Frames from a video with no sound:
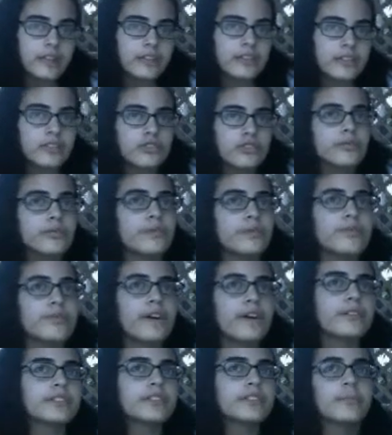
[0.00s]
These
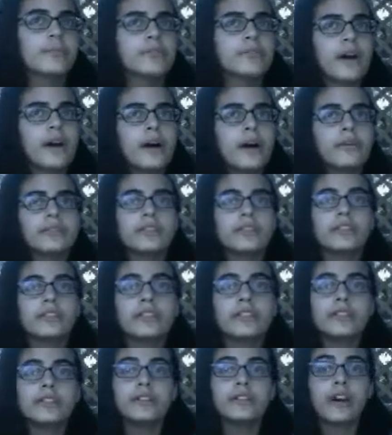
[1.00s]
extremophiles can be found
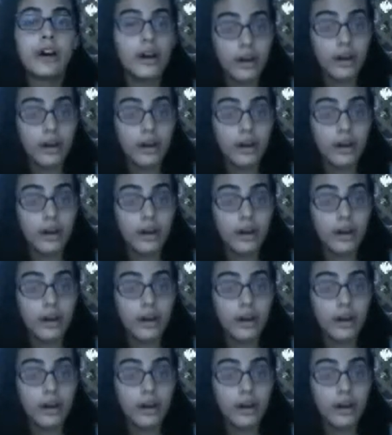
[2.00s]
in